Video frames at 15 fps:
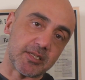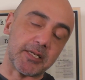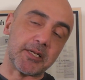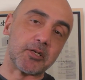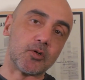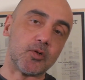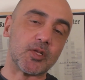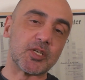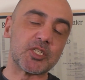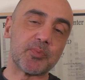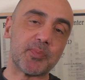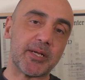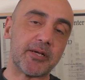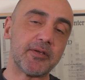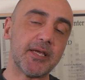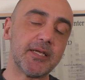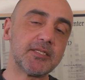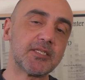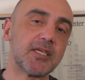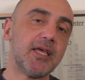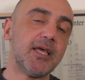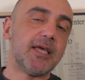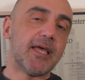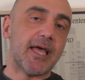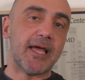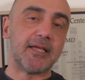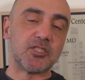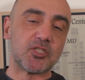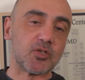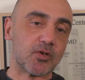clinical experience,
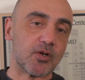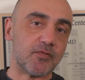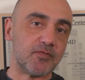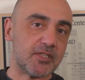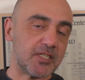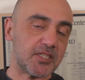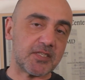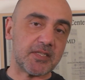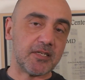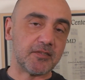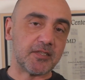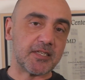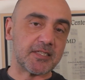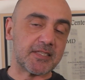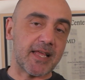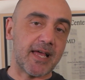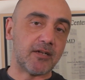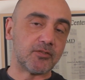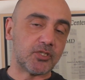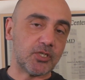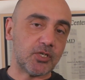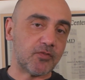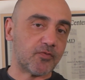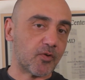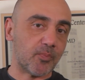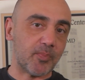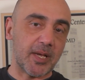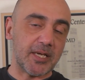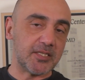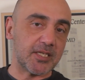and sort of distill this down to you for
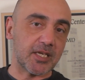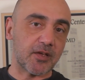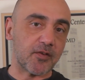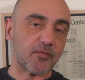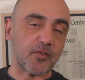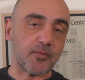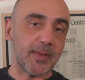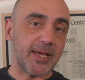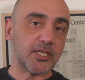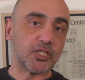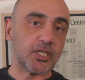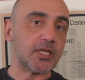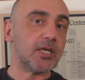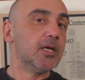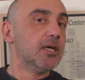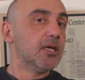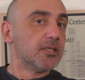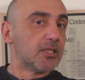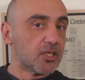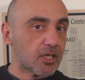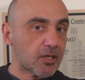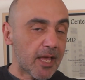basic information. The